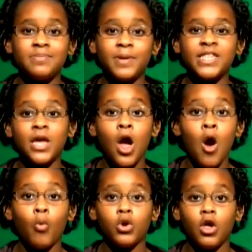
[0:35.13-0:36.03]
Biz,
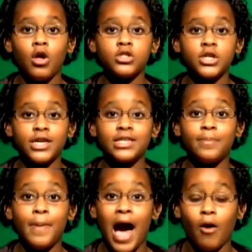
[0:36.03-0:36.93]
where knowledge is
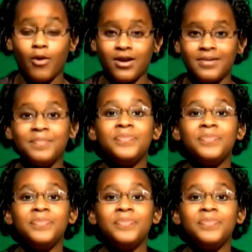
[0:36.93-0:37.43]
power.